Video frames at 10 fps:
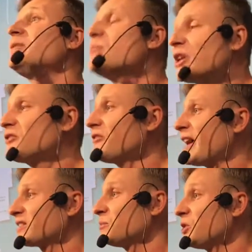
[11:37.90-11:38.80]
much
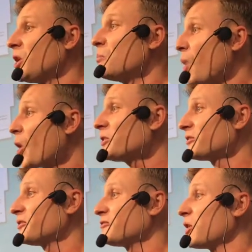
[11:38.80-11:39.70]
faster become part
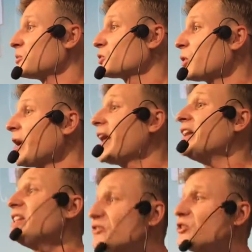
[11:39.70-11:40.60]
of the farm store and
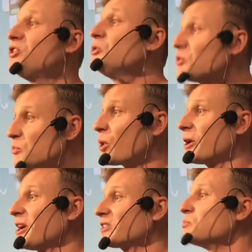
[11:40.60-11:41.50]
introduce
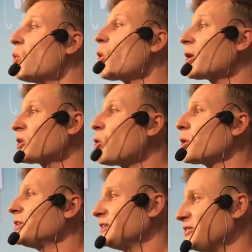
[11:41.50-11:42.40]
products more
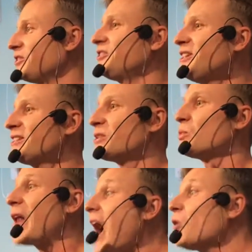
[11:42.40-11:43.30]
accordingly to season
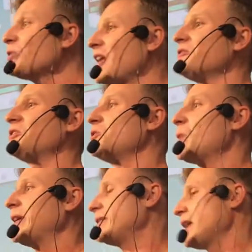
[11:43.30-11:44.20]
without having to
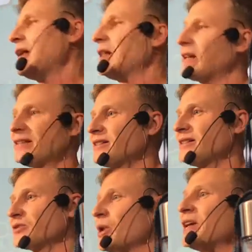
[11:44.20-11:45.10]
wait like
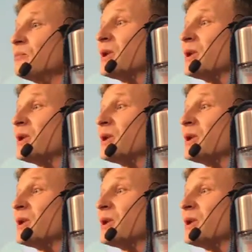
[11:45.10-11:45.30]
6 or 8